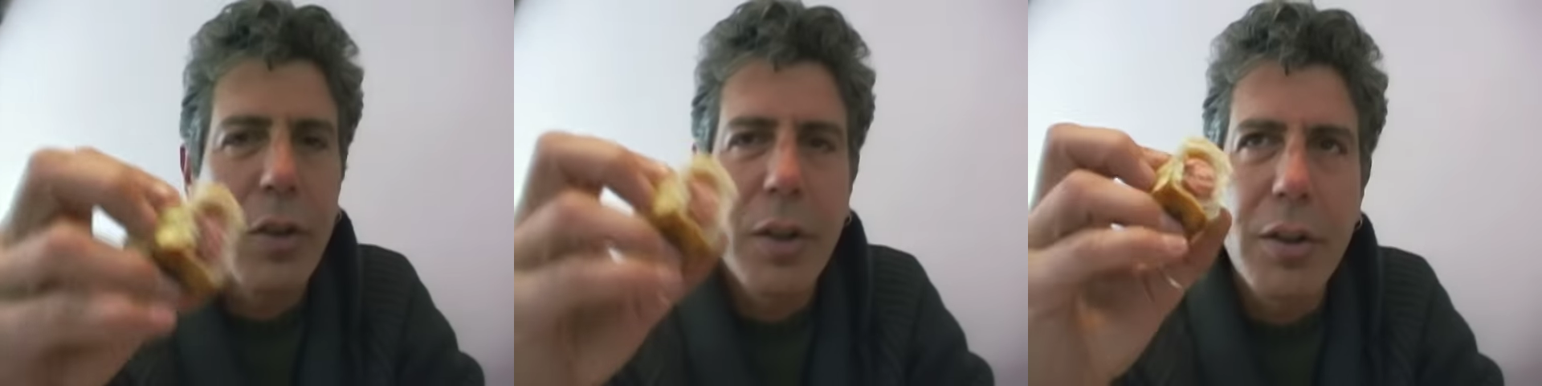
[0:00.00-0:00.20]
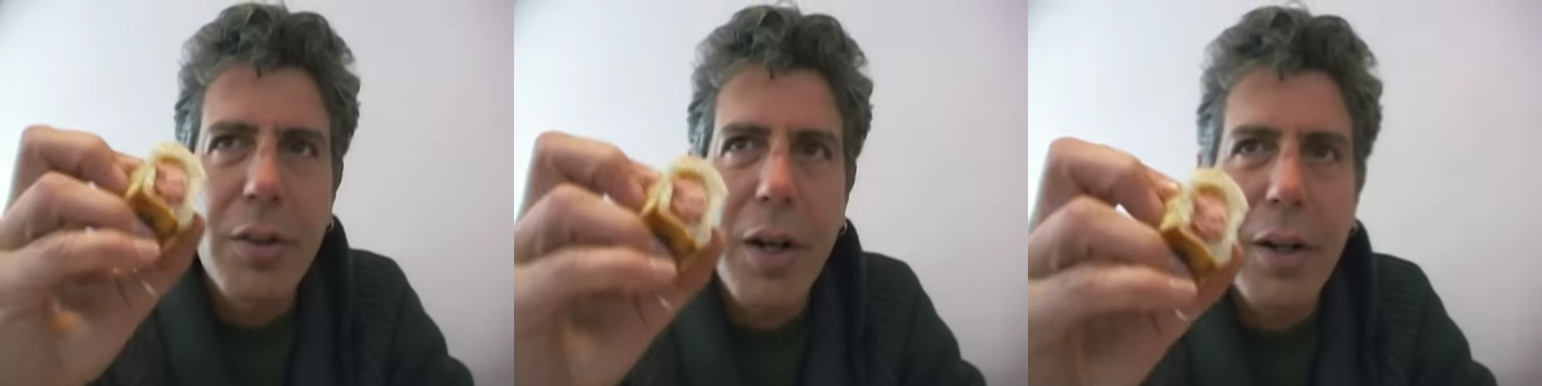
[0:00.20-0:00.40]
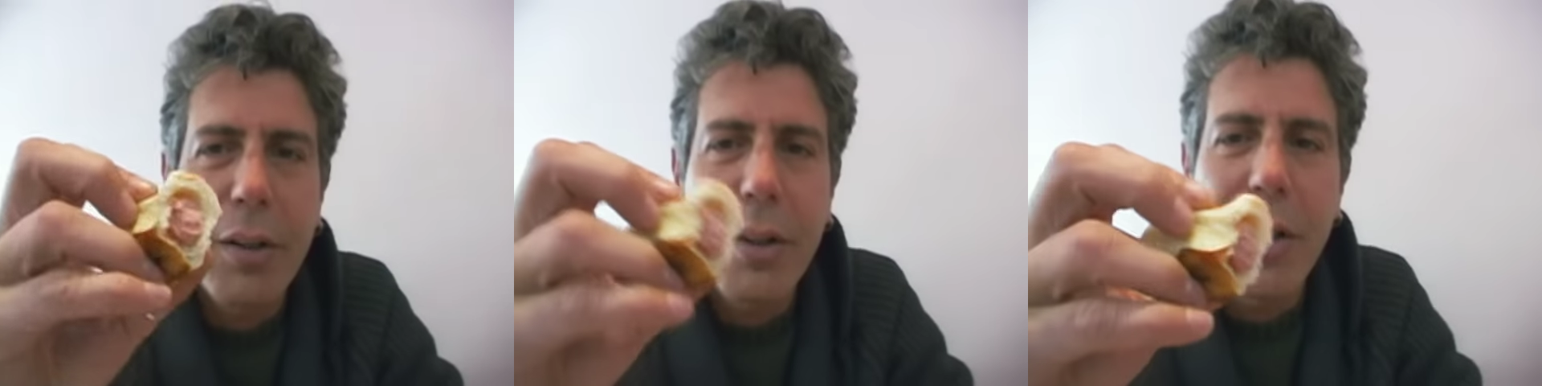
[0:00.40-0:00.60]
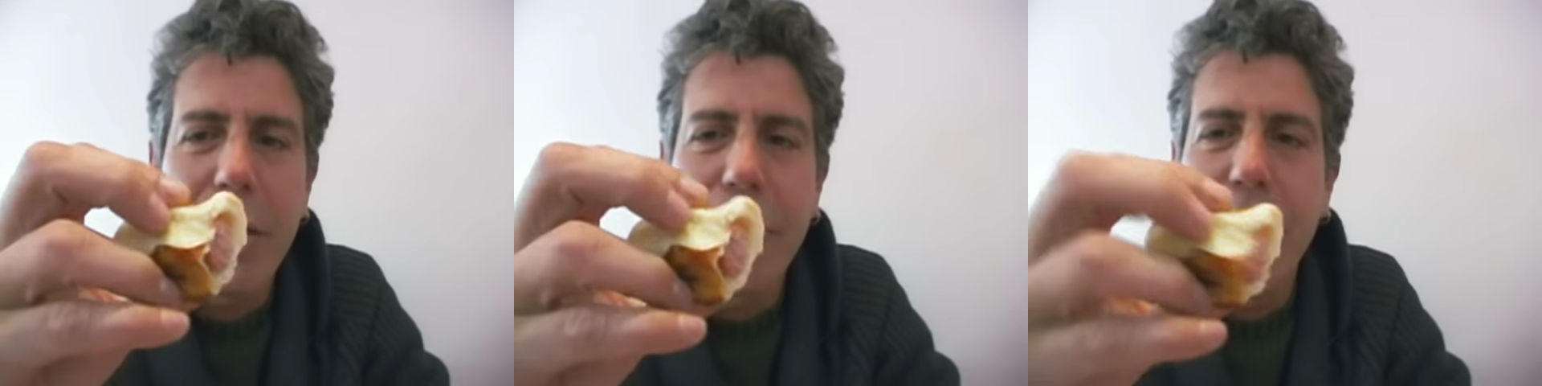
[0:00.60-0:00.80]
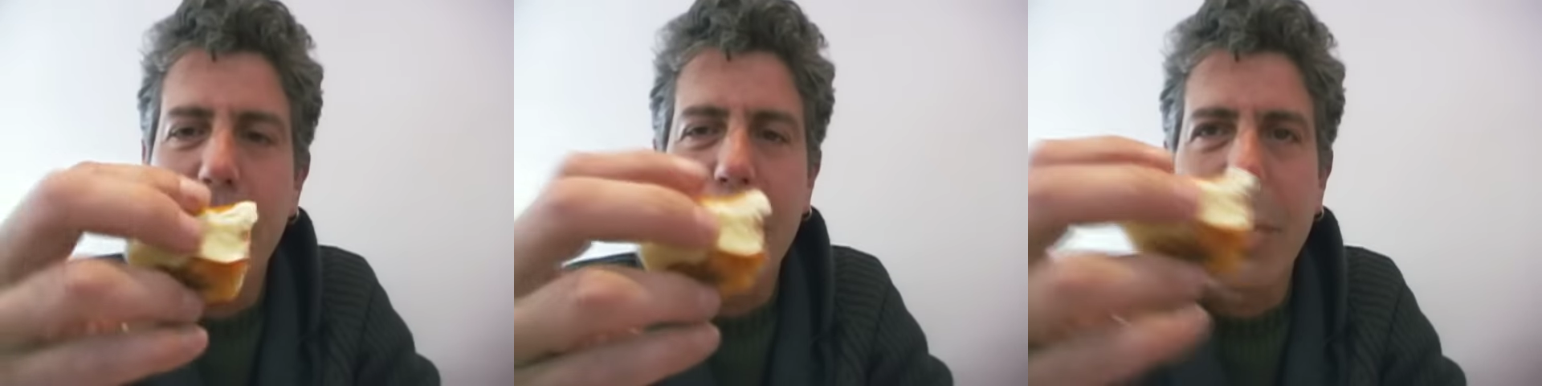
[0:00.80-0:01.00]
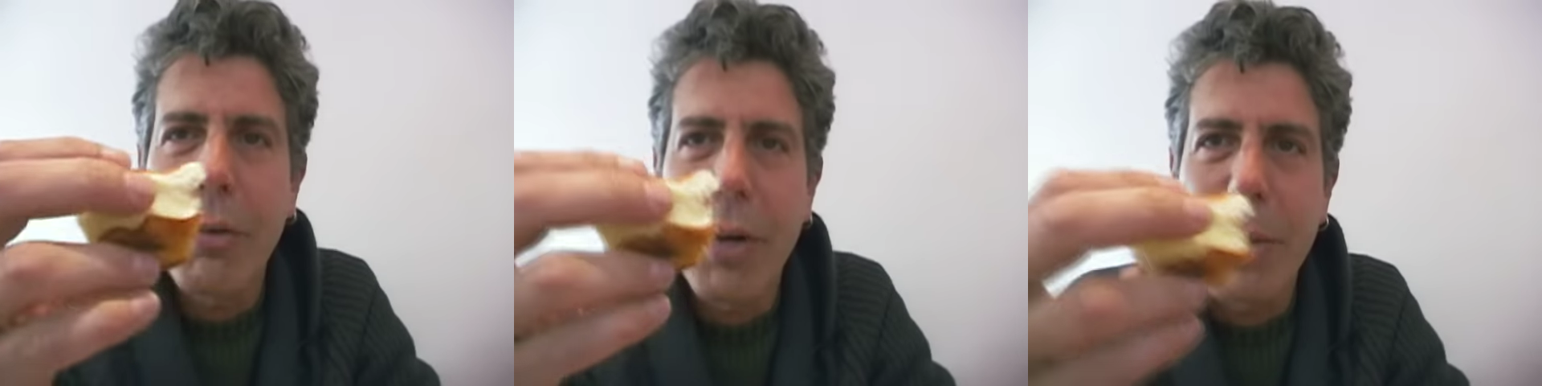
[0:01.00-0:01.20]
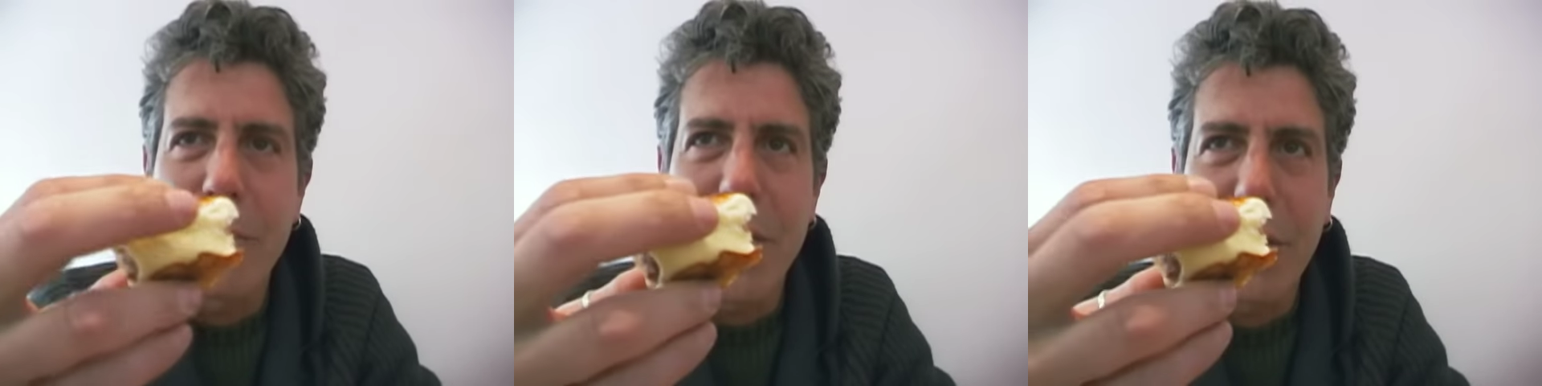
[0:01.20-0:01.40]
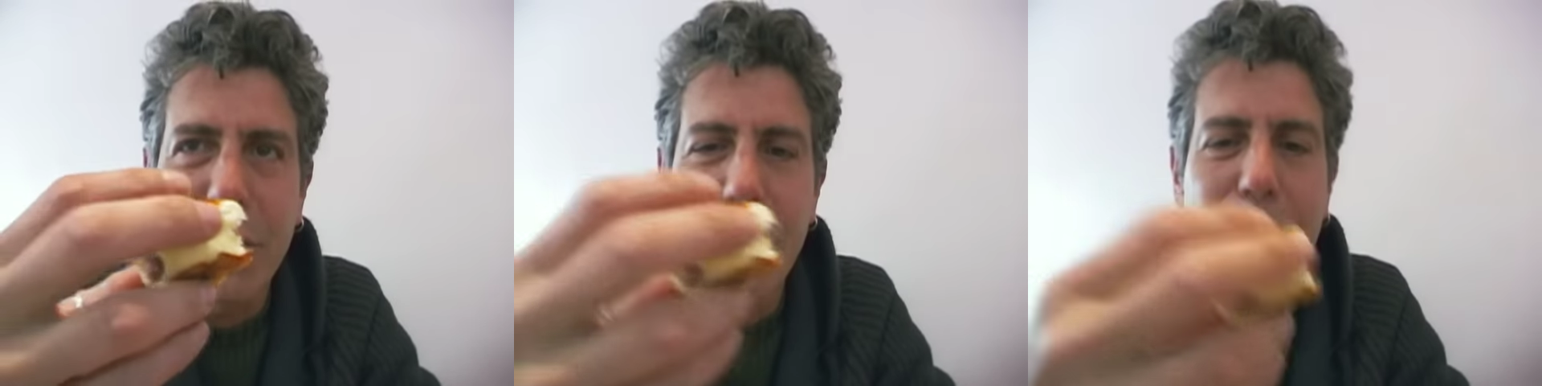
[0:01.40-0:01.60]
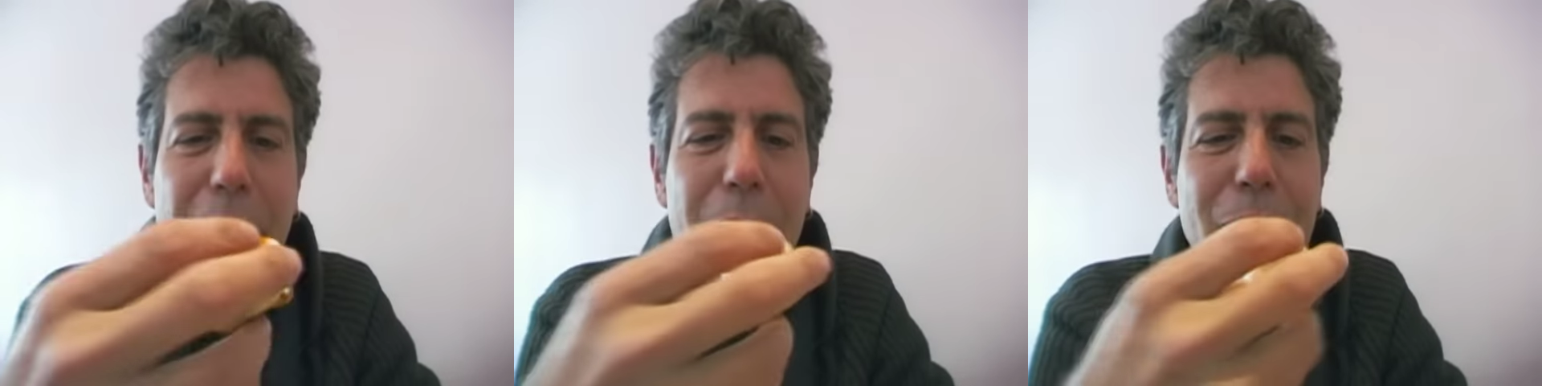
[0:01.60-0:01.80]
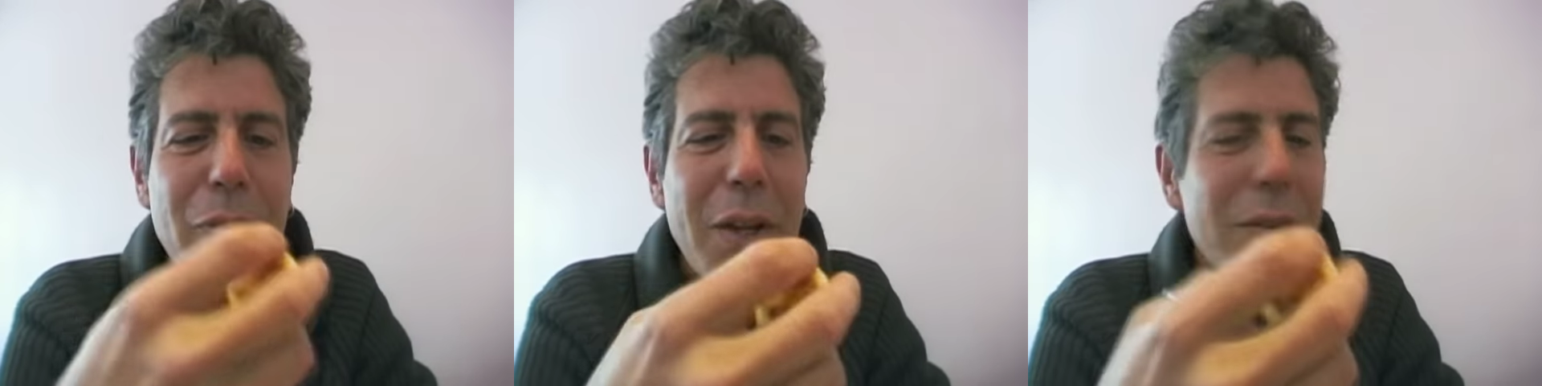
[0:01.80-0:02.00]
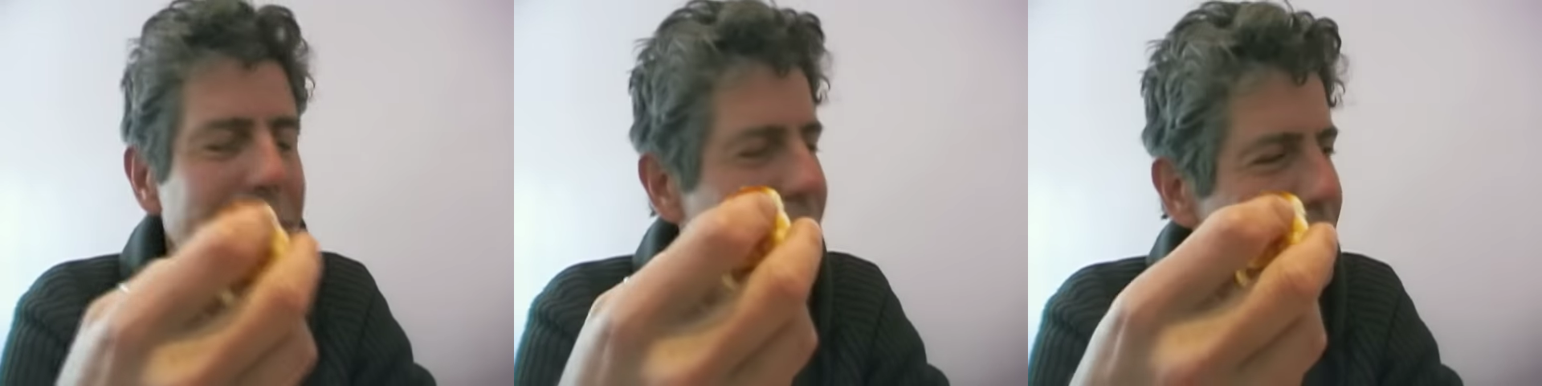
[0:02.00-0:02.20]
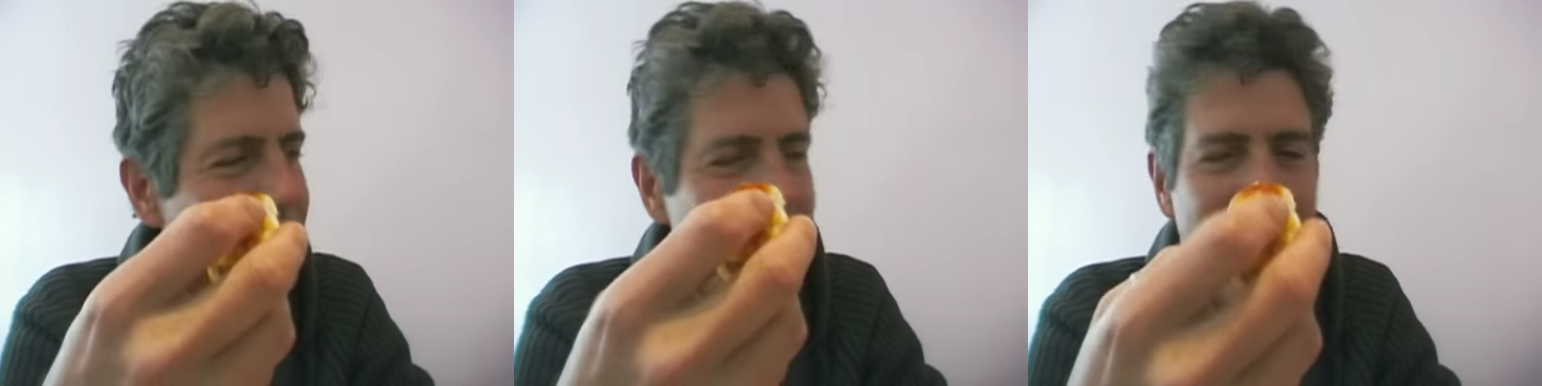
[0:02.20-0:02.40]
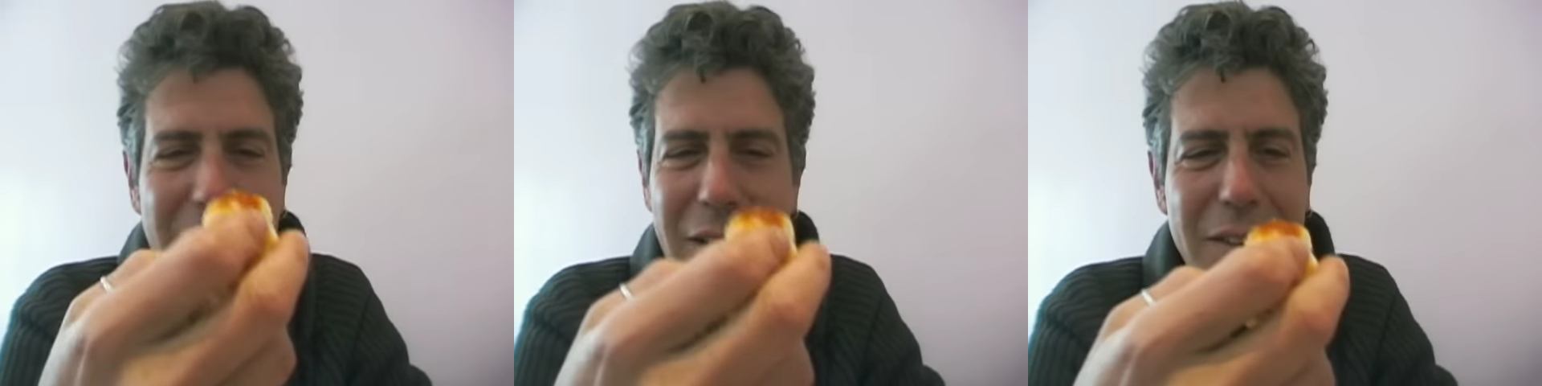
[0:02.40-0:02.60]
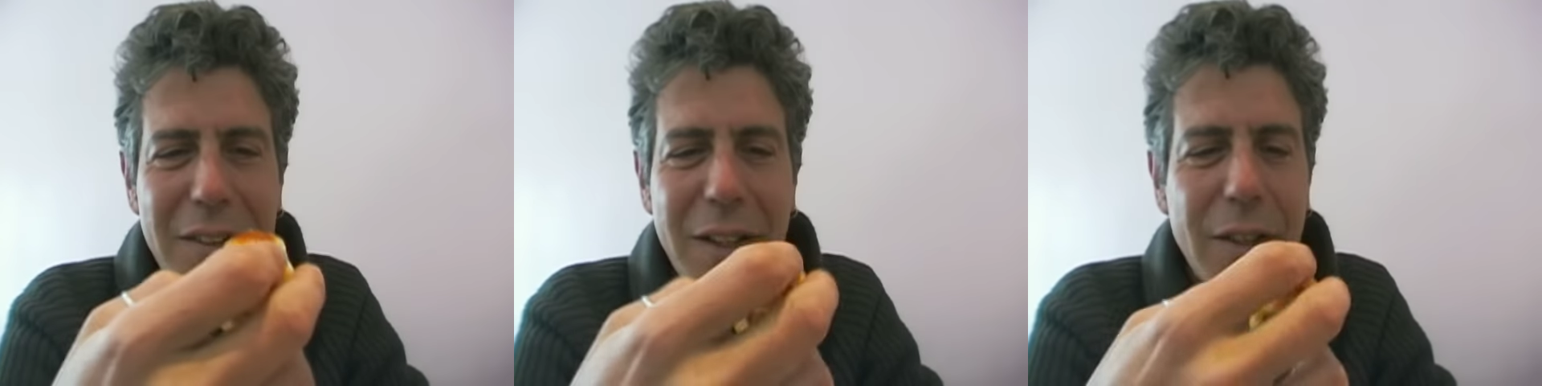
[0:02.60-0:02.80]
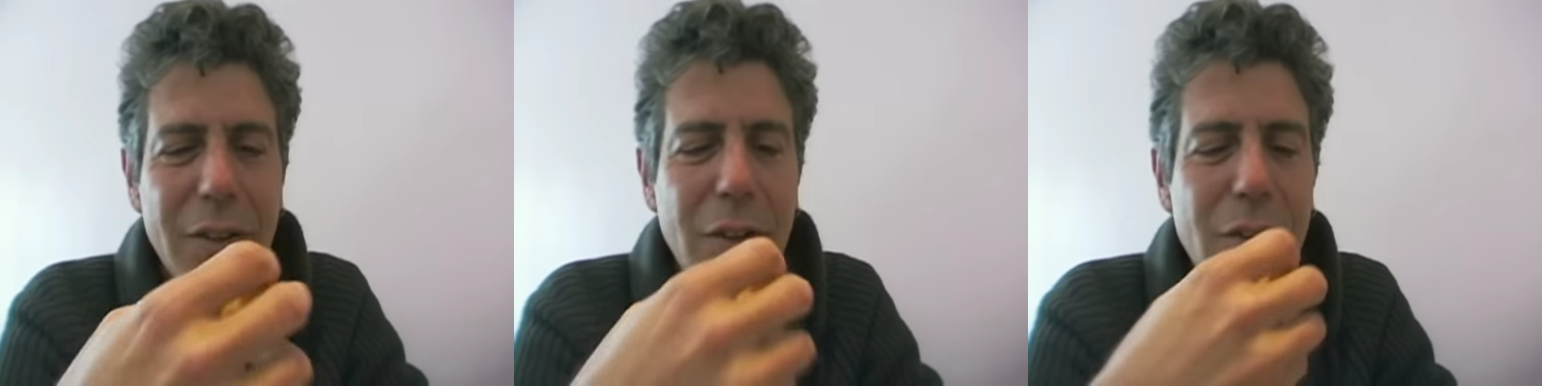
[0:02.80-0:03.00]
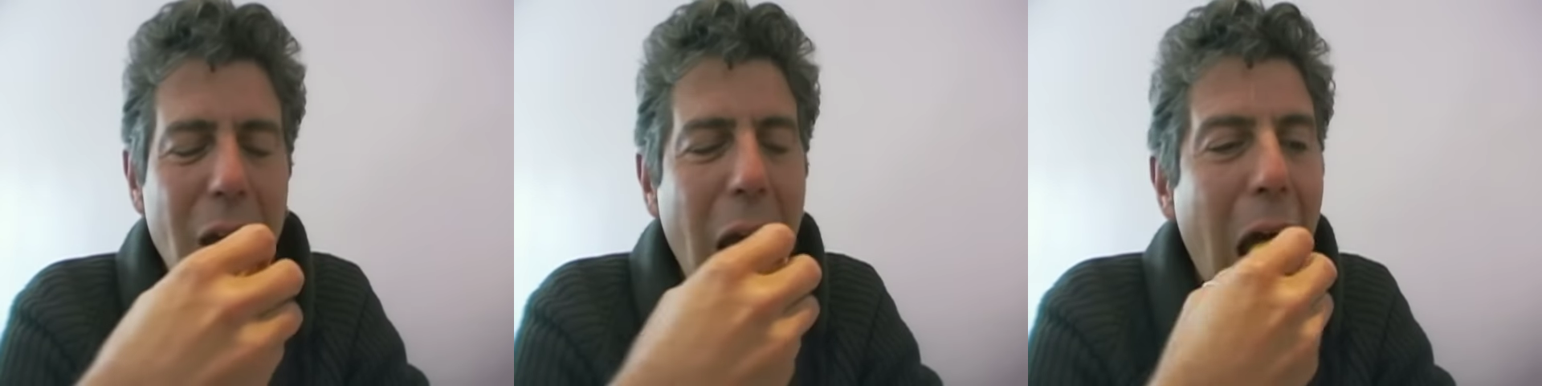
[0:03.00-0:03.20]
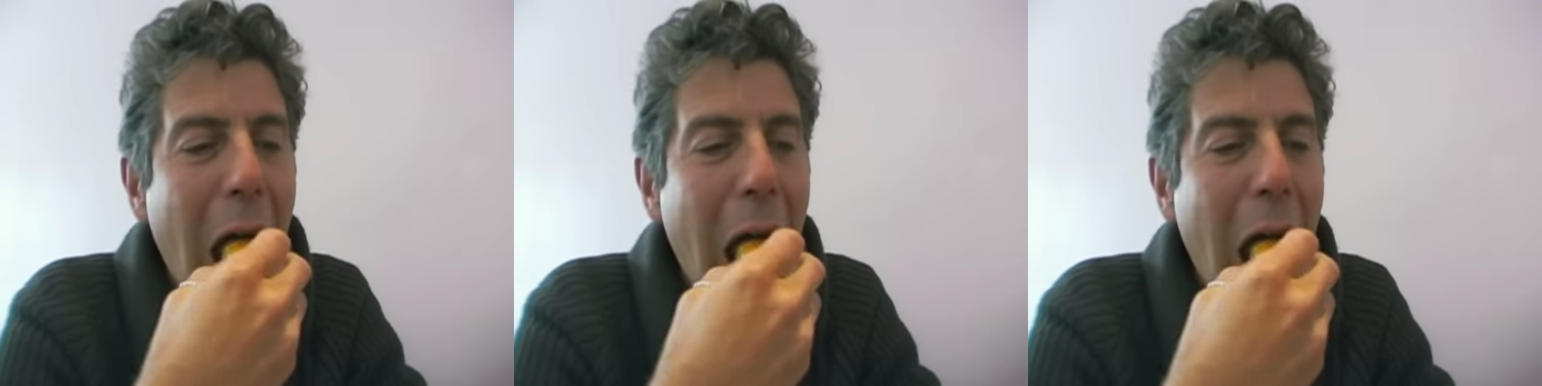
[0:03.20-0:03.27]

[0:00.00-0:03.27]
is an entirely unfamiliar object to me. Never seen anything like this.